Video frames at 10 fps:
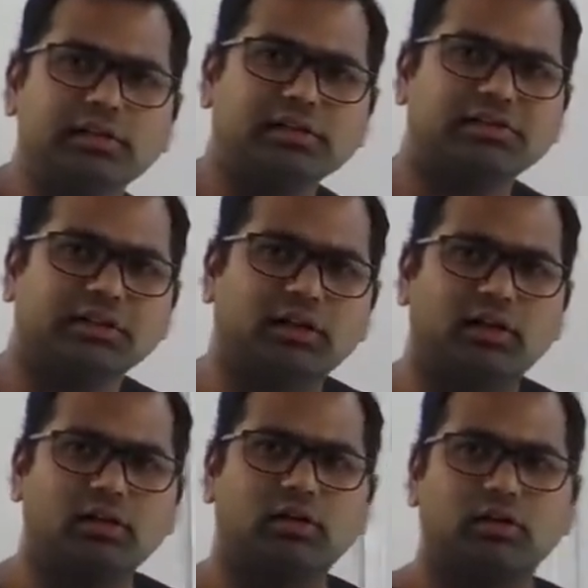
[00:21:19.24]
is a
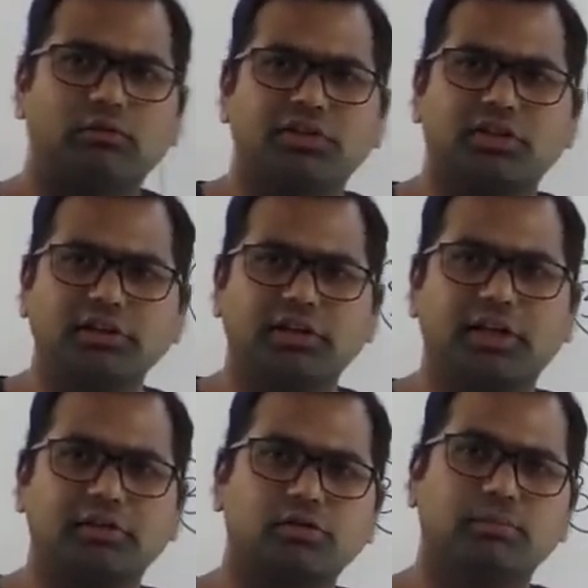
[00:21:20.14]
signal which
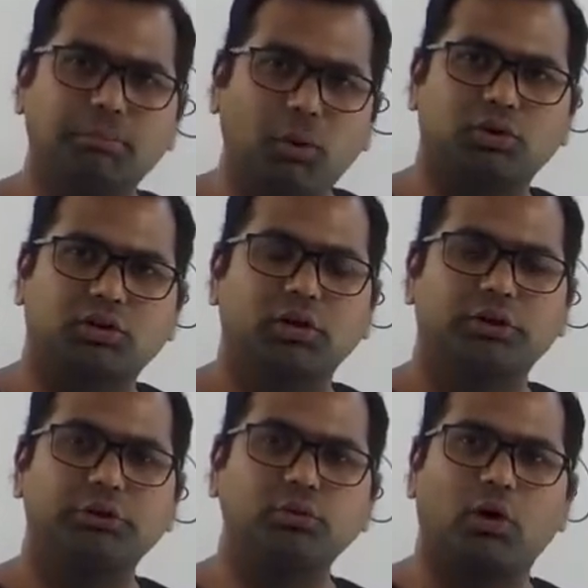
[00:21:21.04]
contains both
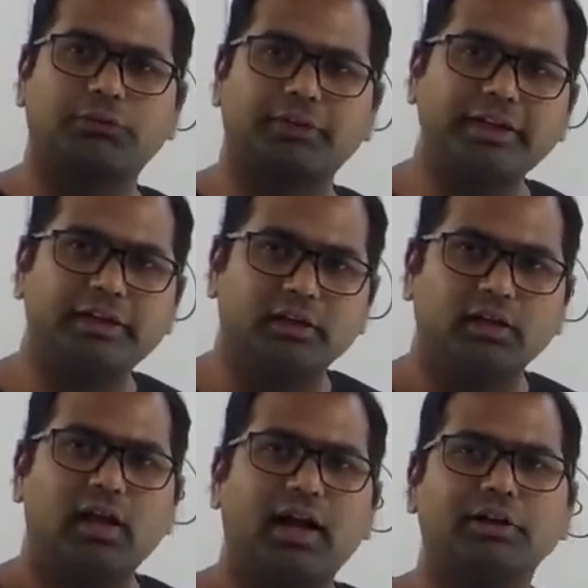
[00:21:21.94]
u of
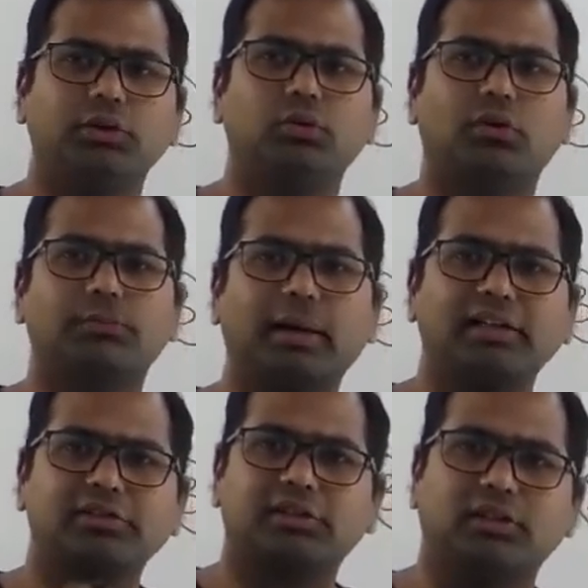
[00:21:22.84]
t and u of
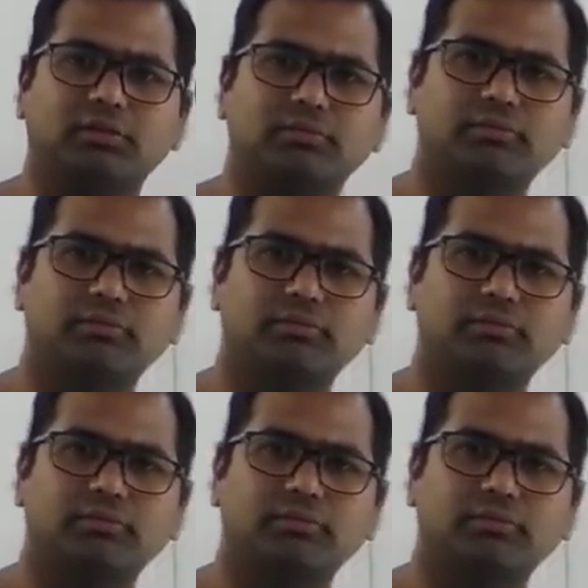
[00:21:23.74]
minus t.